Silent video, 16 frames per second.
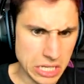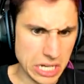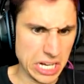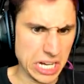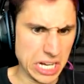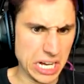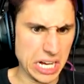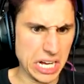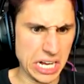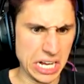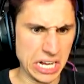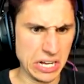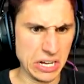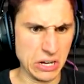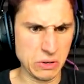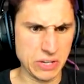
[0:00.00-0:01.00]

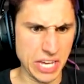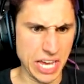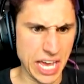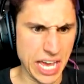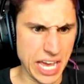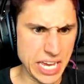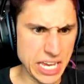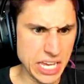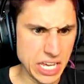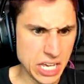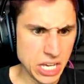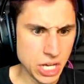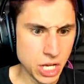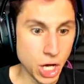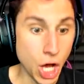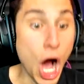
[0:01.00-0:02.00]
Uh, okay.
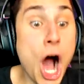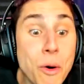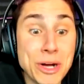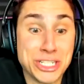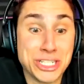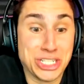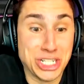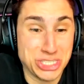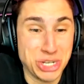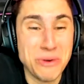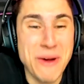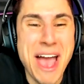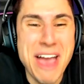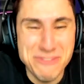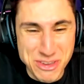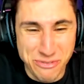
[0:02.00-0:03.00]
Oh, it's just
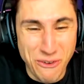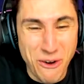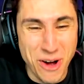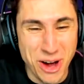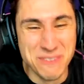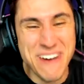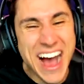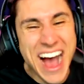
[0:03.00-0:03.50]
too heavy for him!